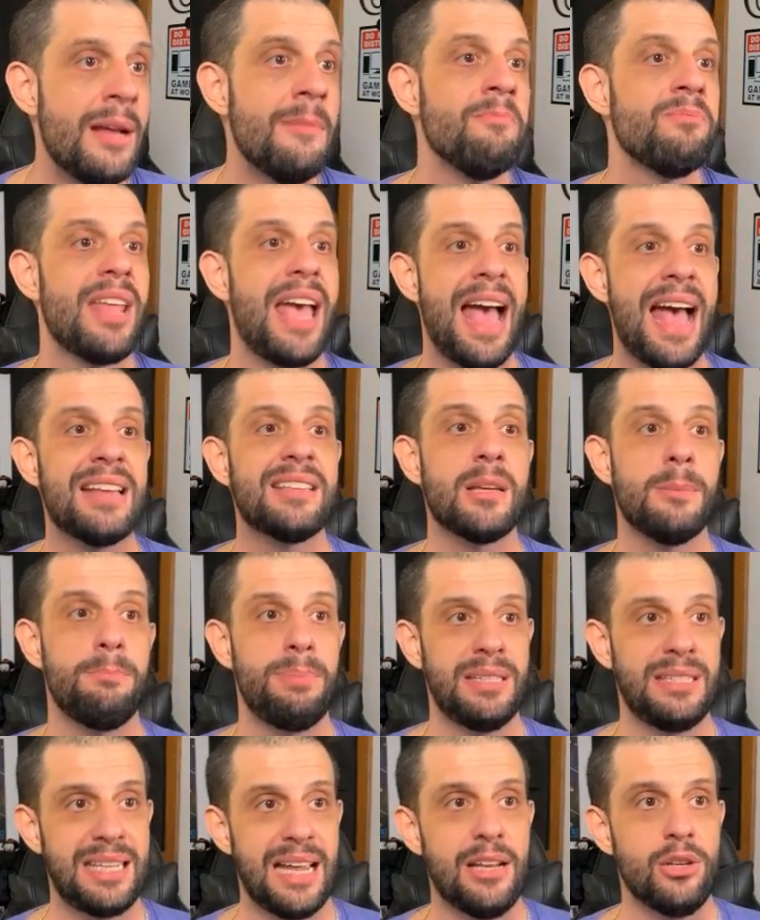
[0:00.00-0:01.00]
as a
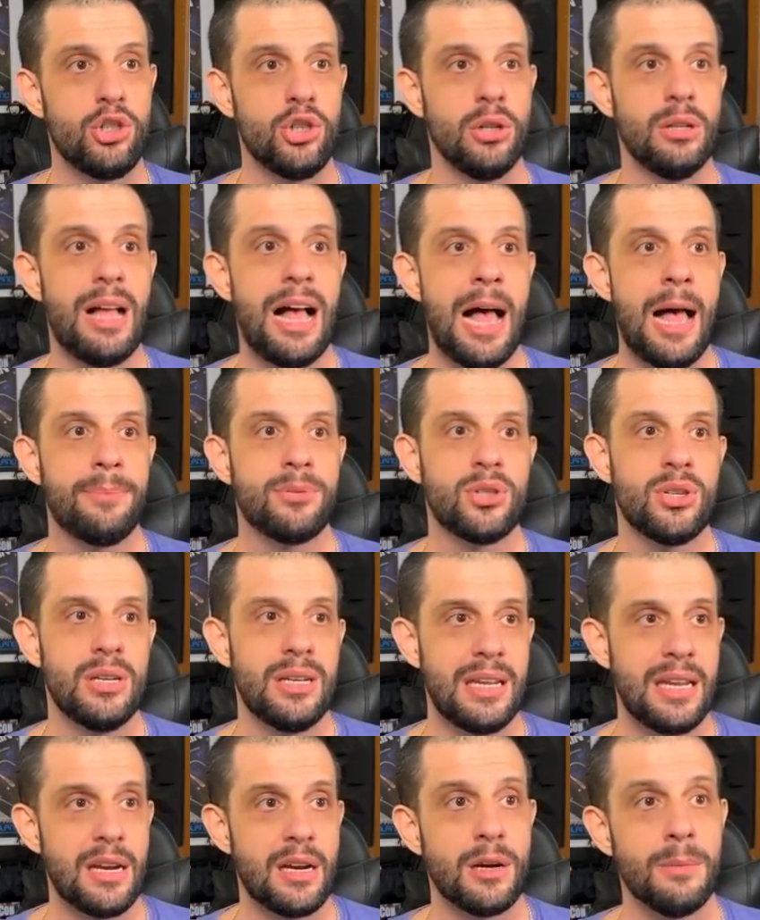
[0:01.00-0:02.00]
potential option
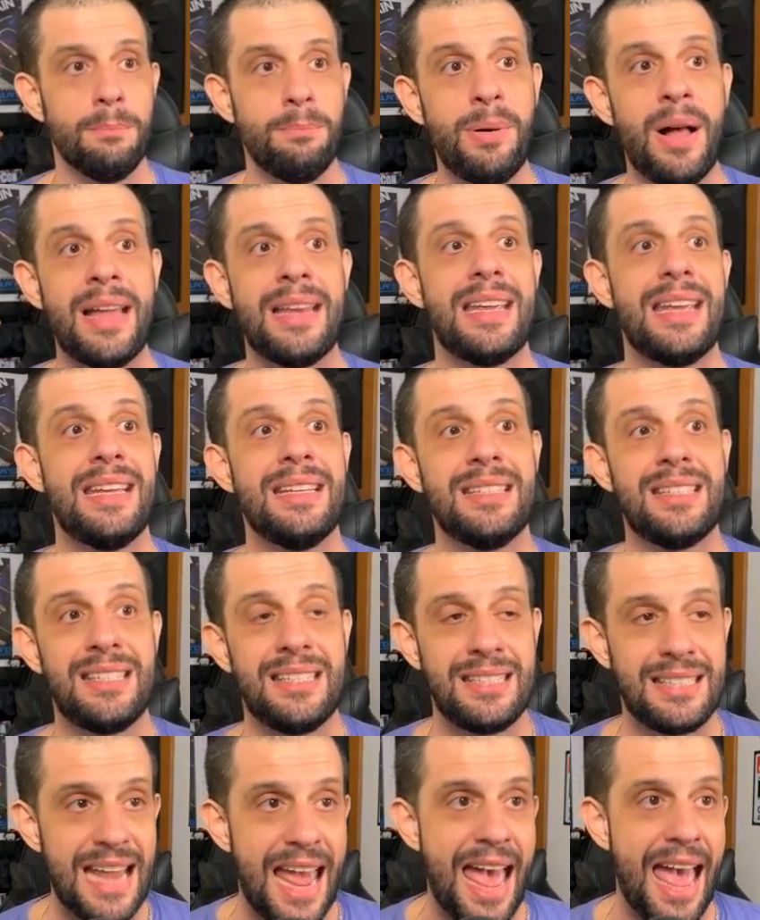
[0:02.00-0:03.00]
here, but
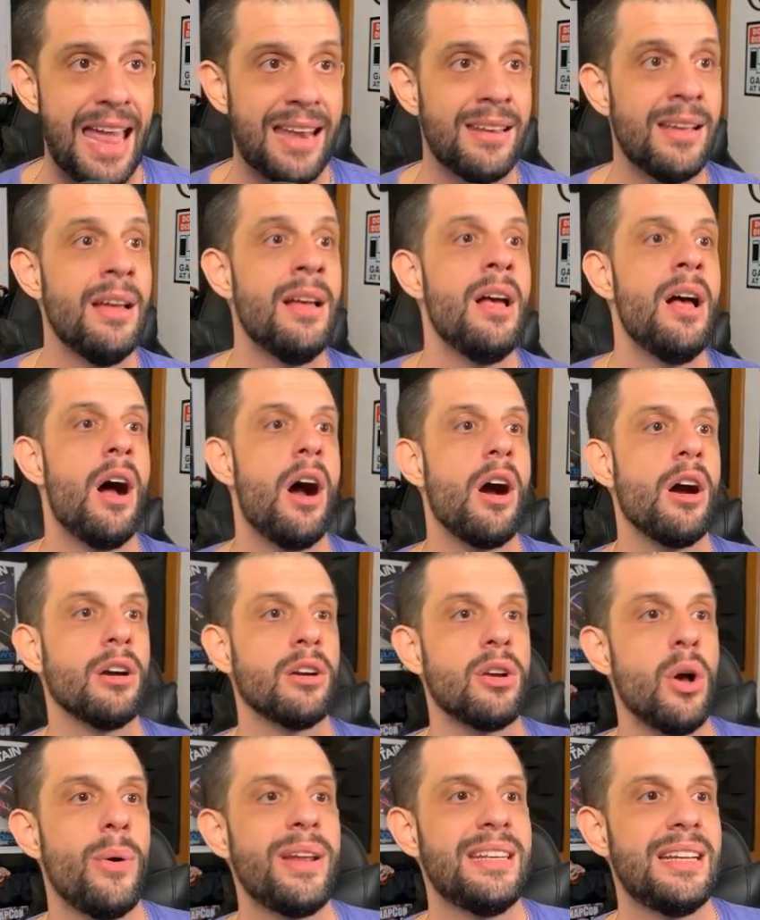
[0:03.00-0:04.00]
instead are
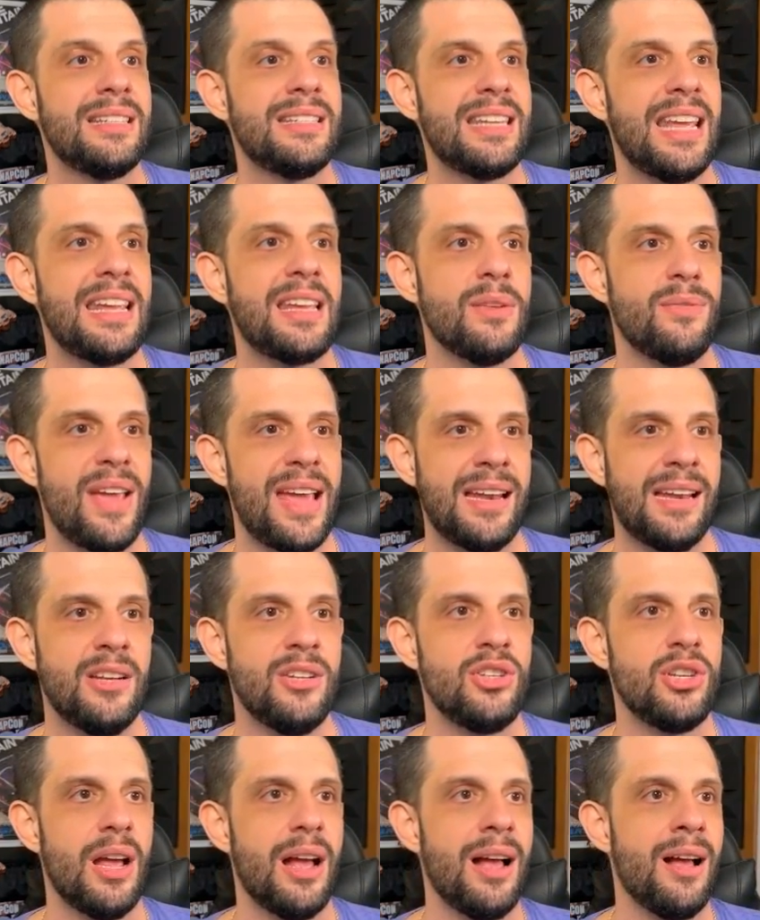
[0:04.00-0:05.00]
going to take
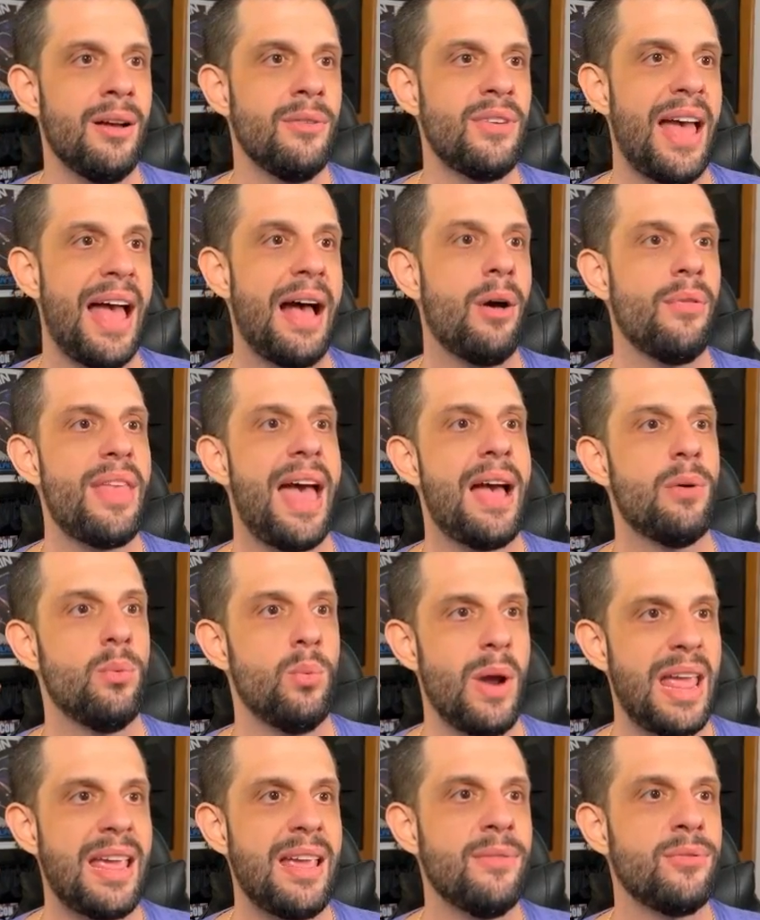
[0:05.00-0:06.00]
advantage of how that
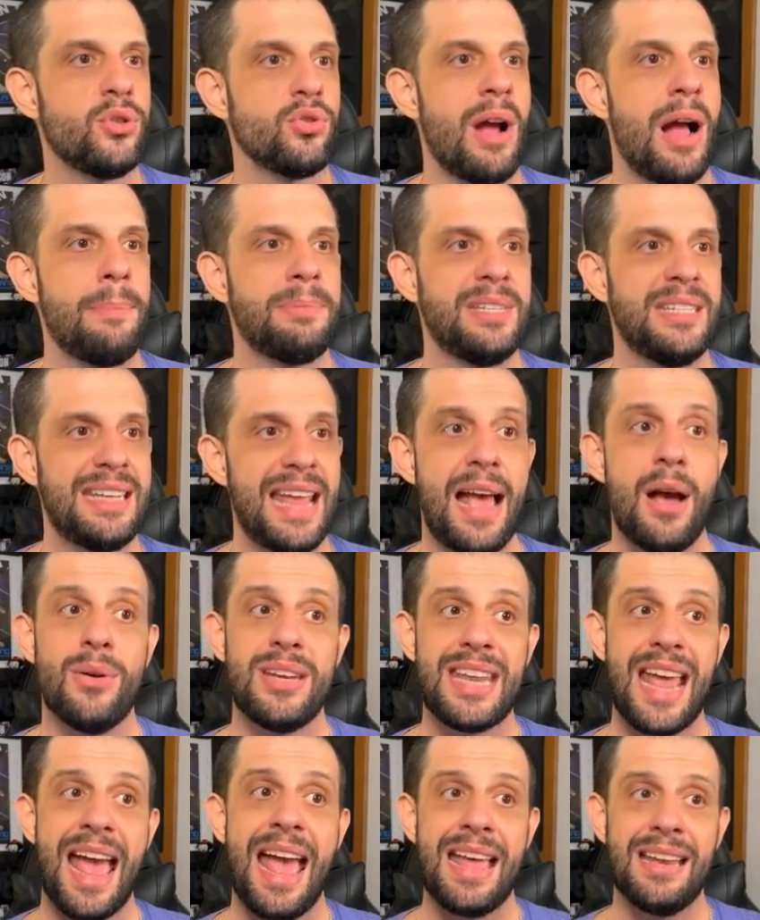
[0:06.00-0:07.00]
Wave dropped down
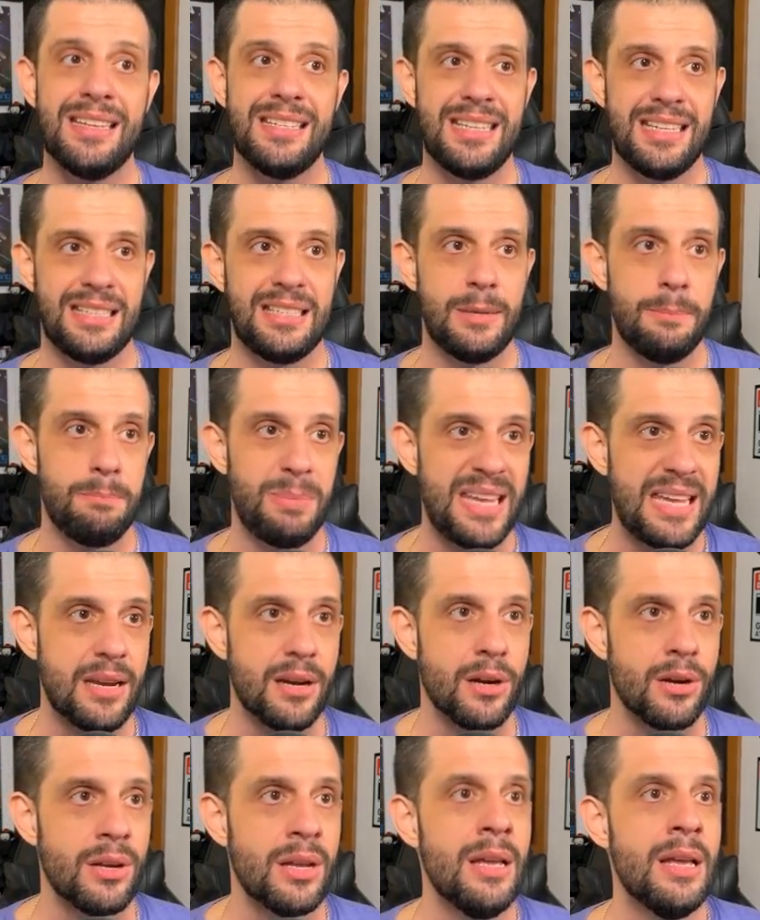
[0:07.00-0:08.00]
and
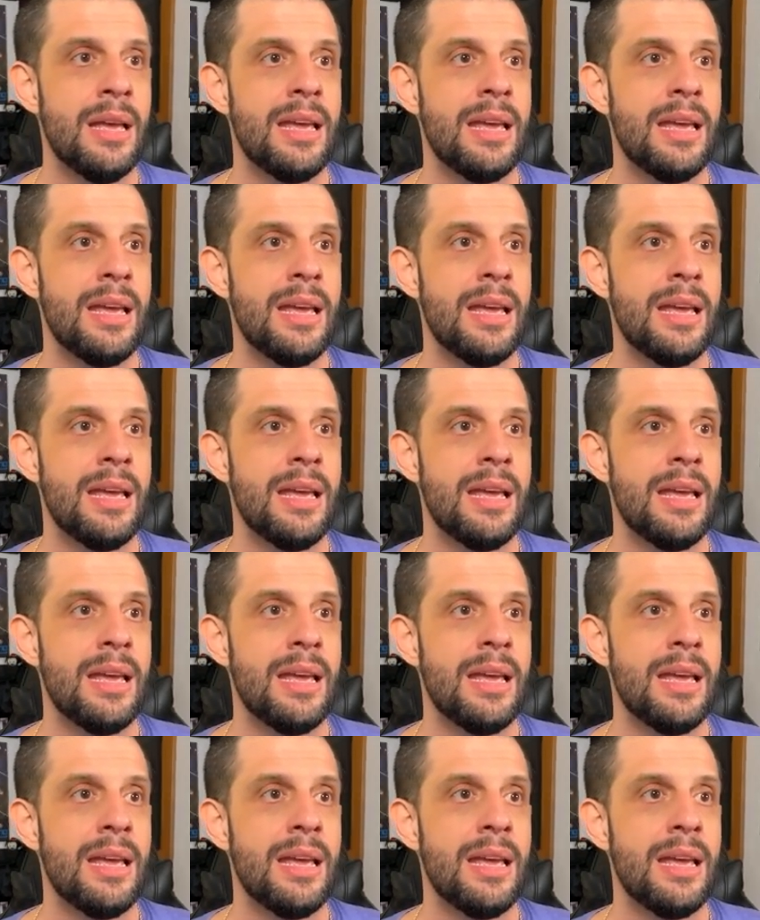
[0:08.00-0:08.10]
disappeared.